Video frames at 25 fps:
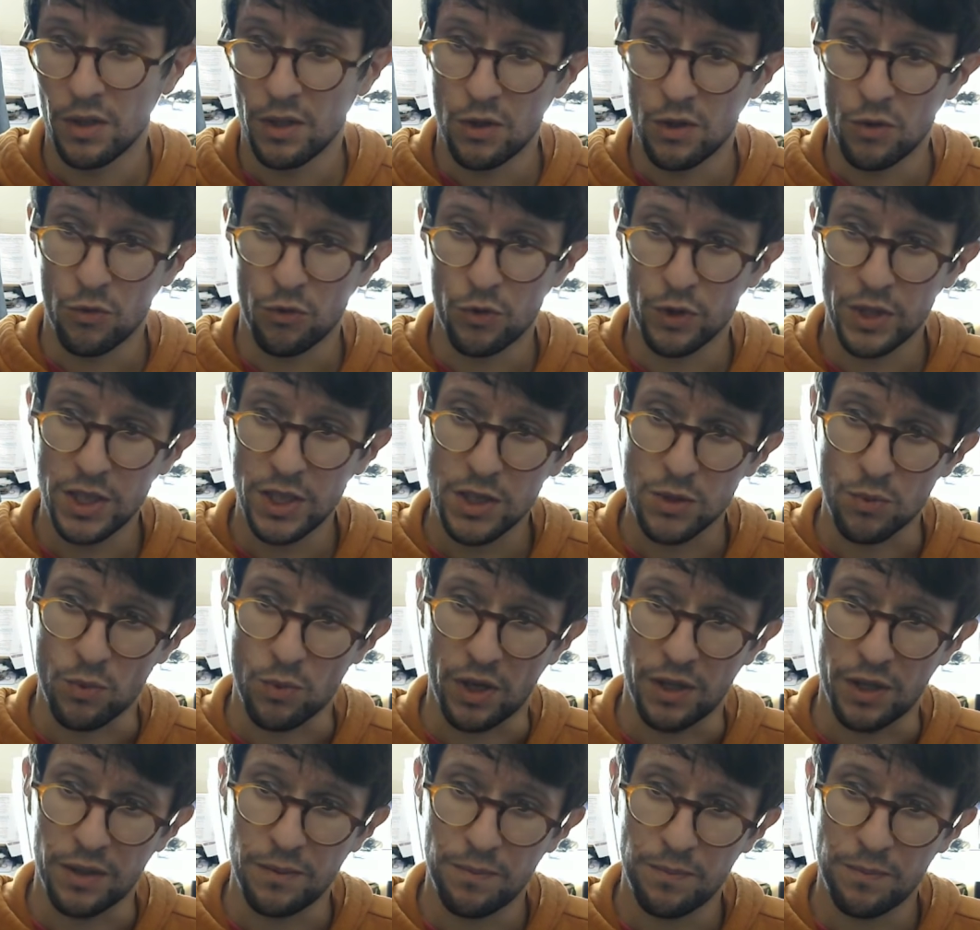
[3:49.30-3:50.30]
for this
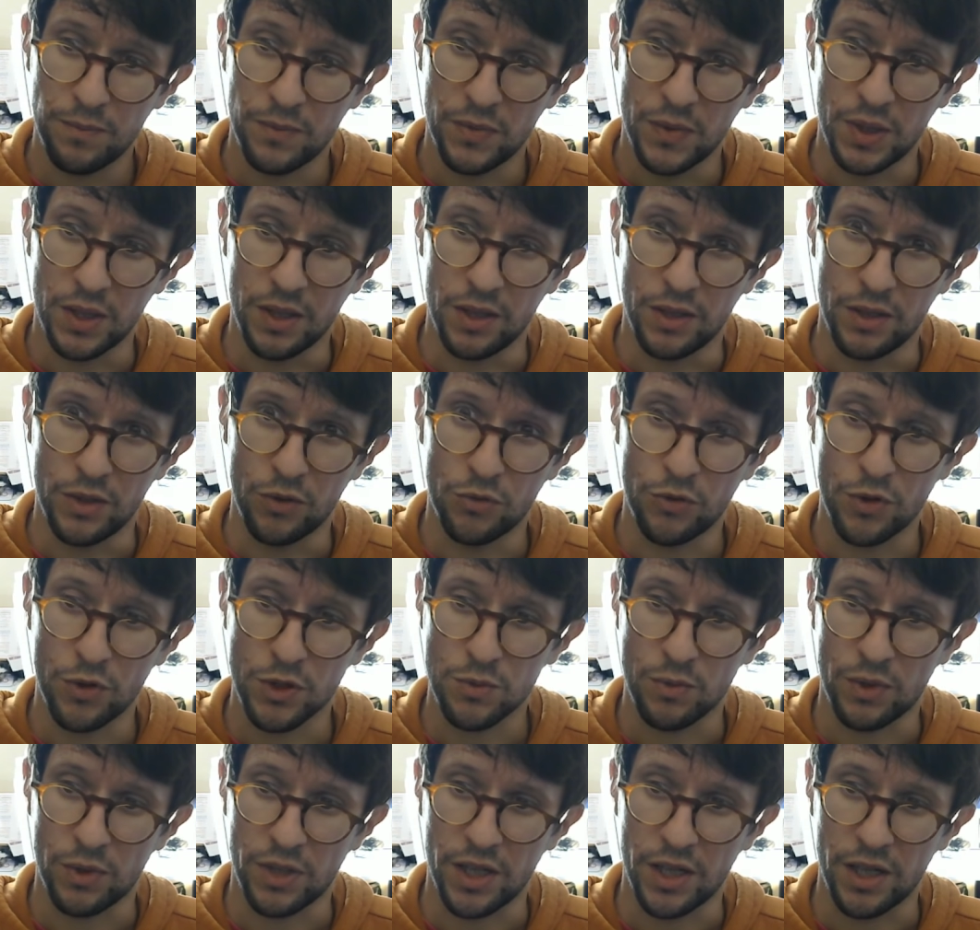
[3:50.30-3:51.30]
one, the
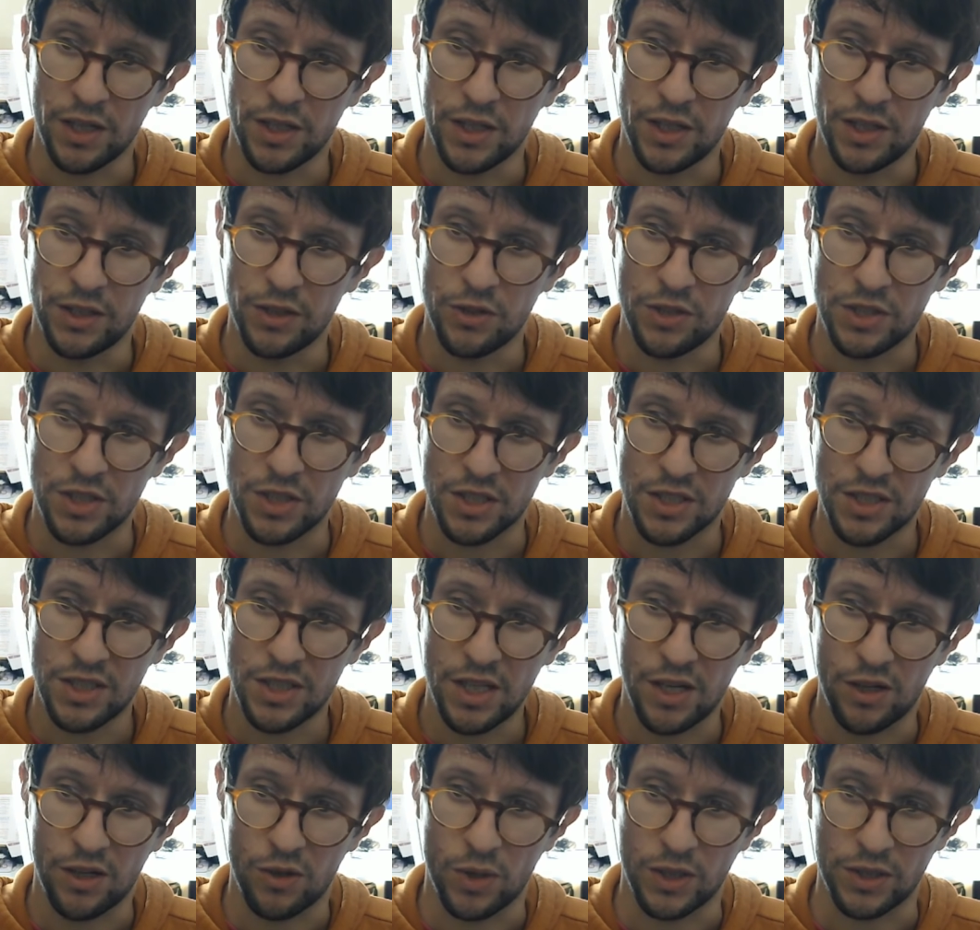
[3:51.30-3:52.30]
first one here, there is a
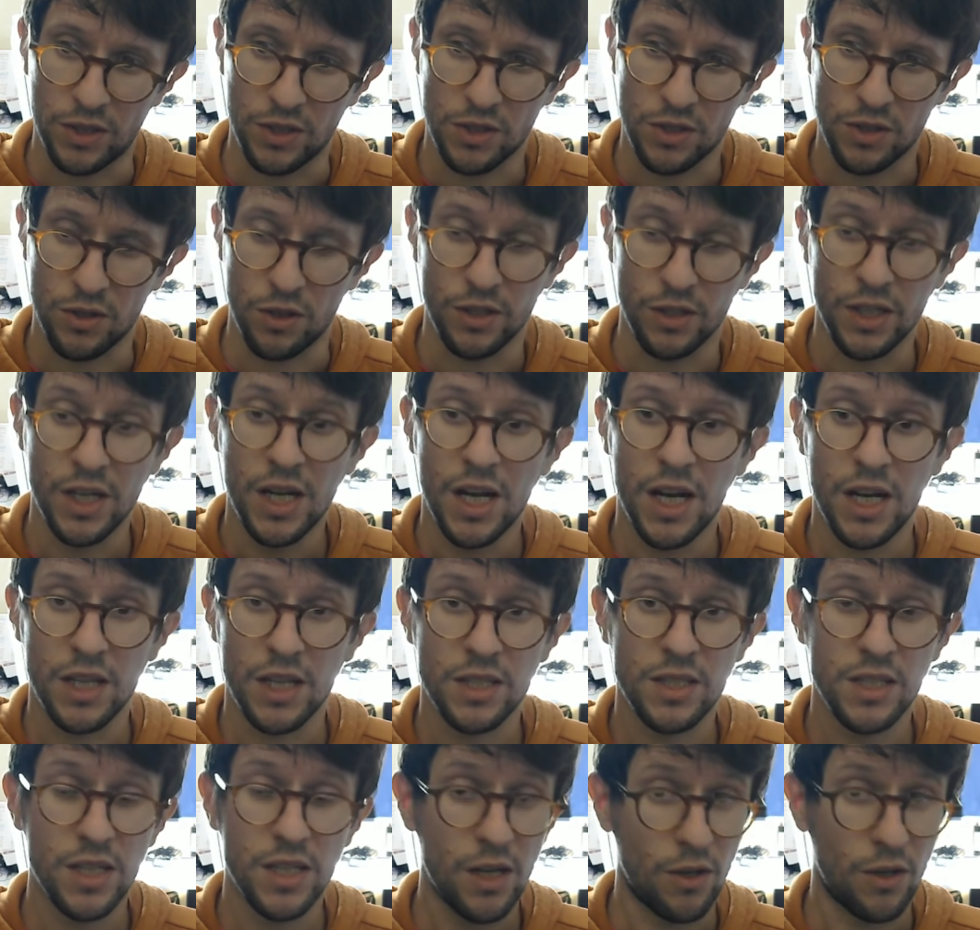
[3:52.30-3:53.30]
0 at the start. A
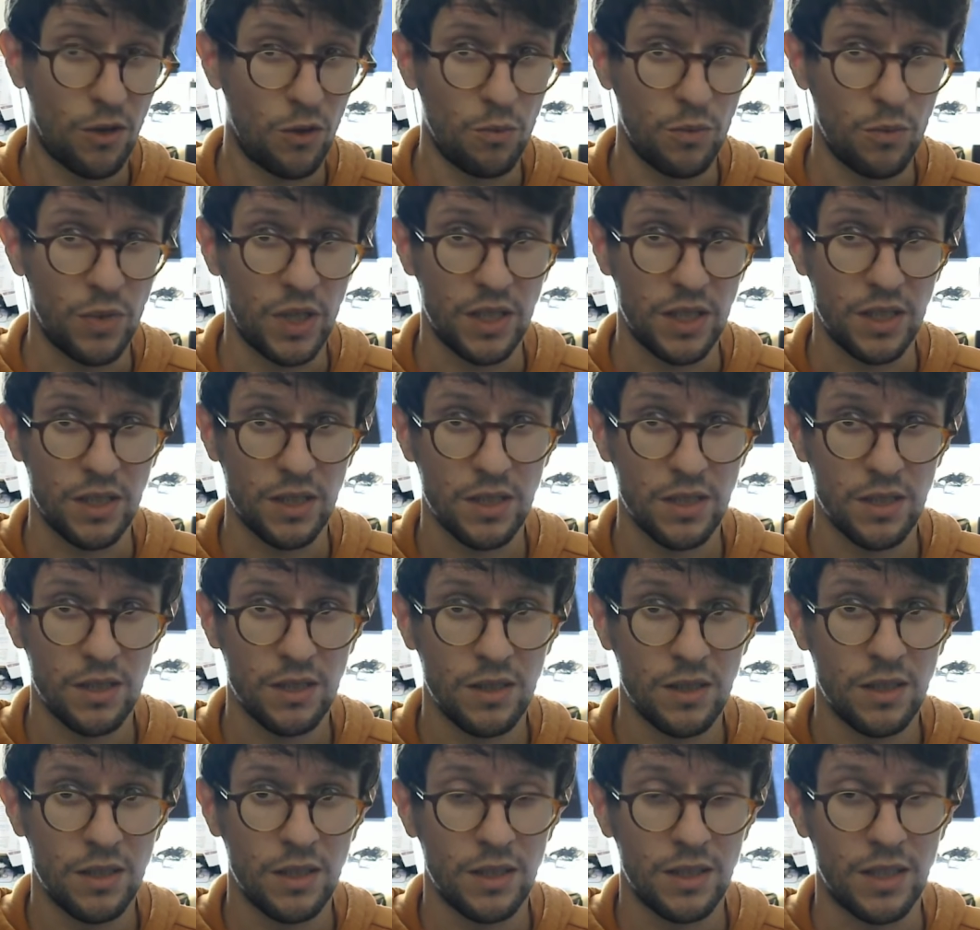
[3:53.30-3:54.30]
0 means
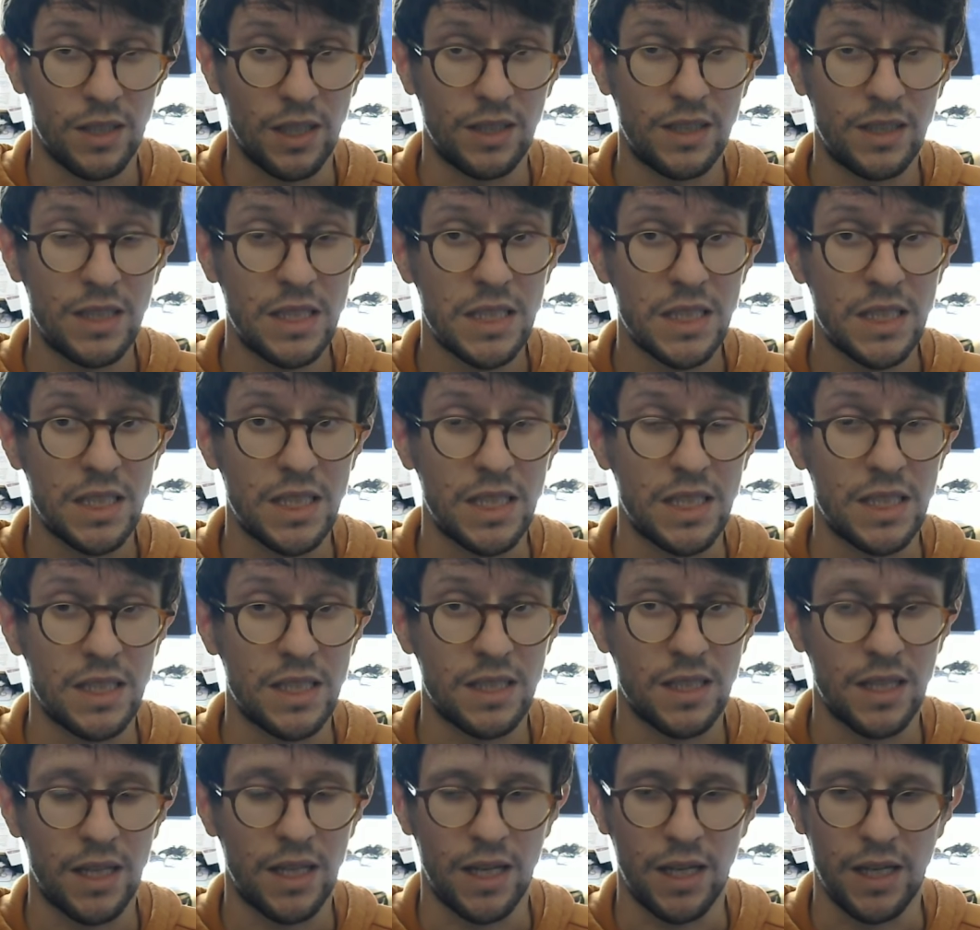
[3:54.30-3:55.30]
that this
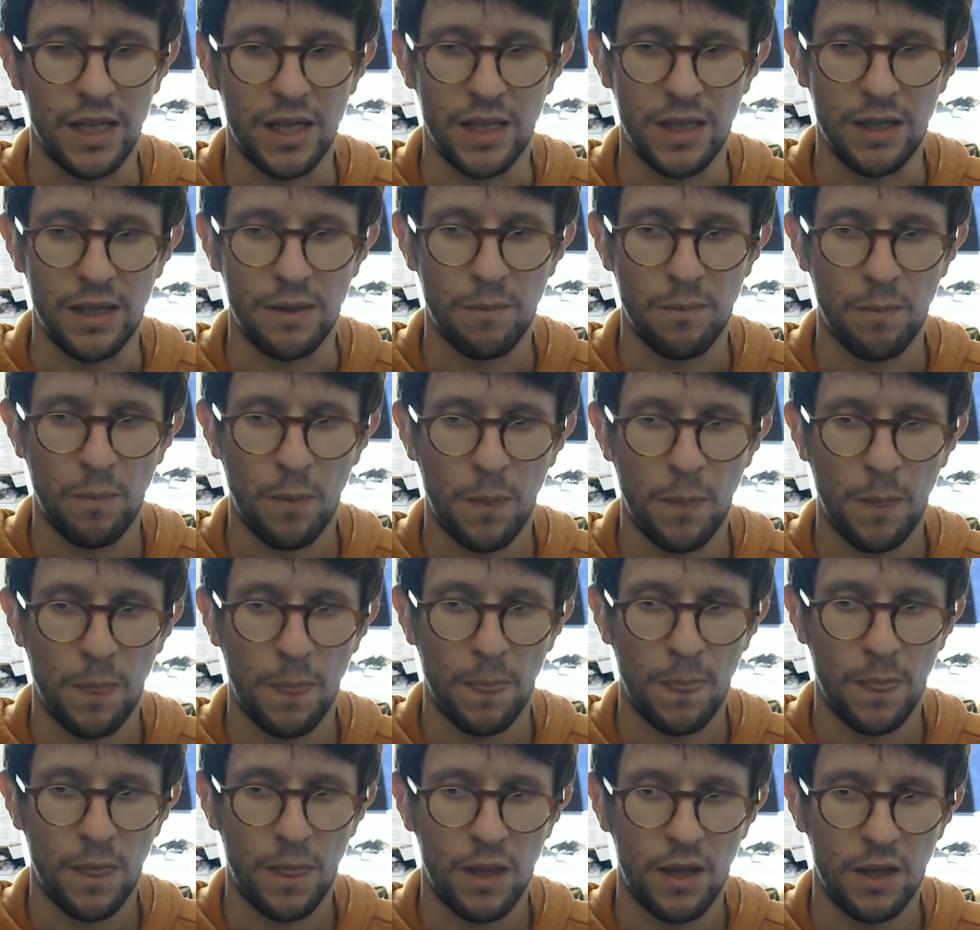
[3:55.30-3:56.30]
is a
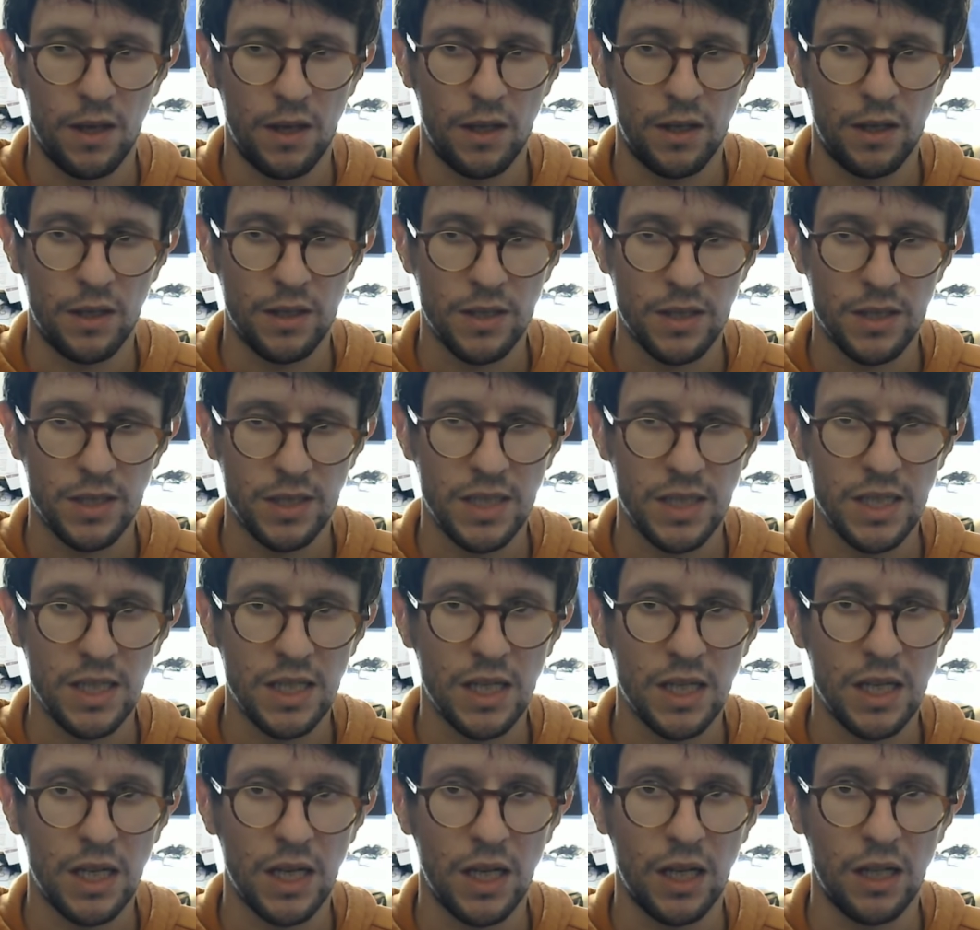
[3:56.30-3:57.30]

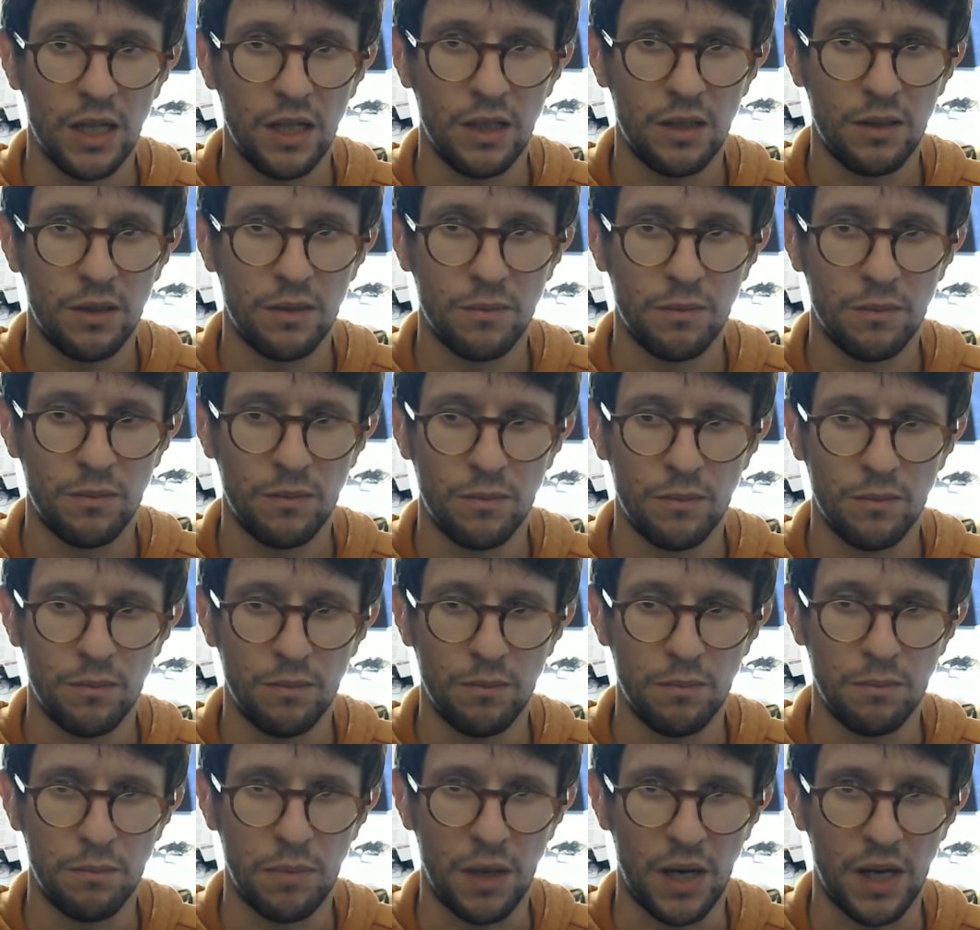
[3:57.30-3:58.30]
single
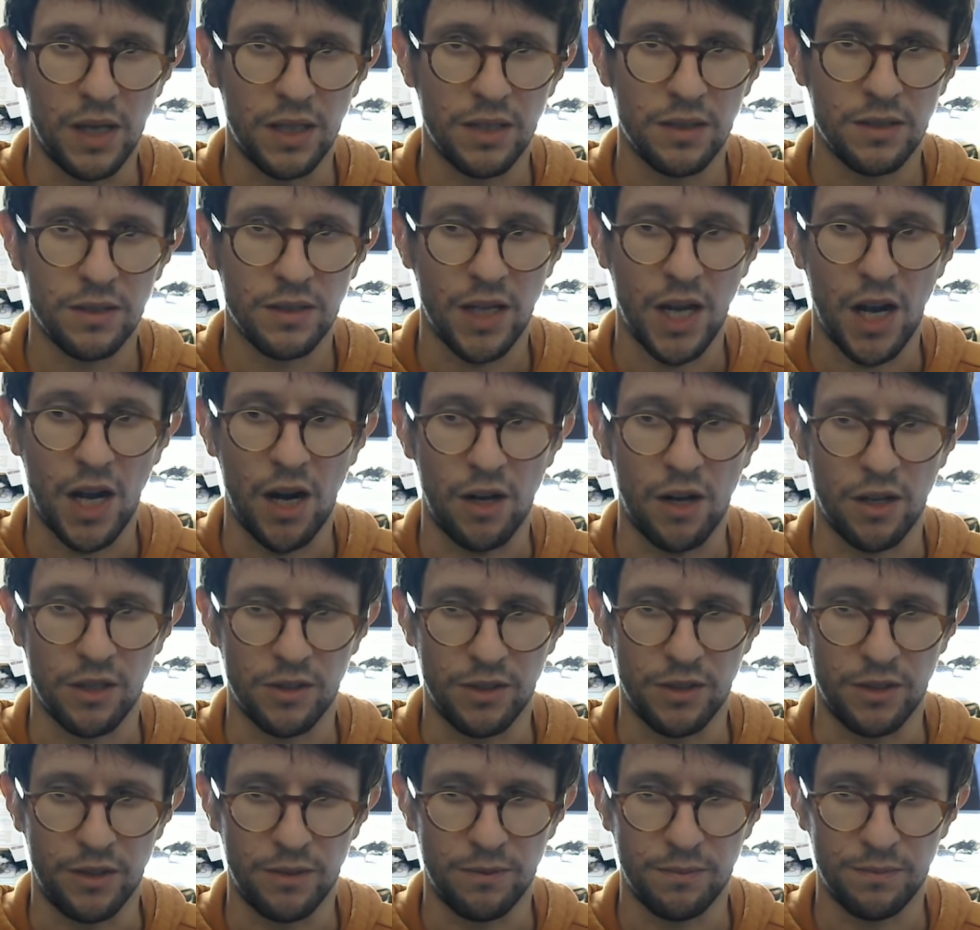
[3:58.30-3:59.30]
byte
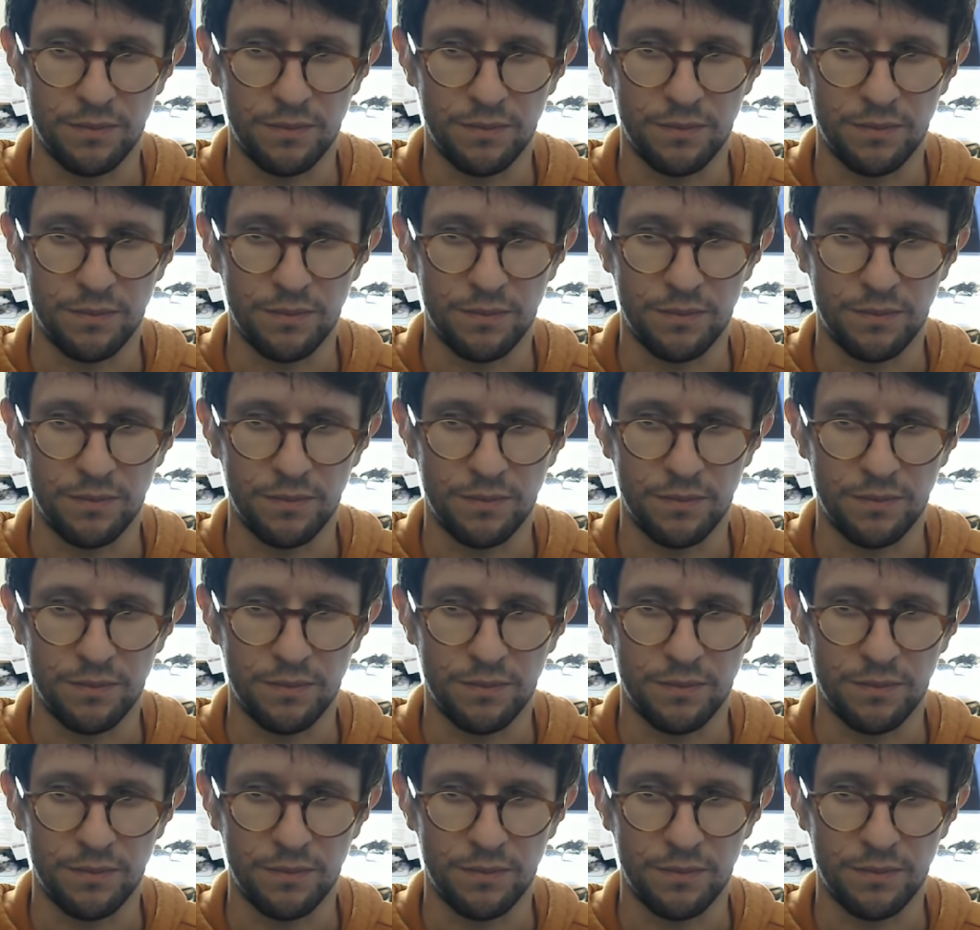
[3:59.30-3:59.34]
character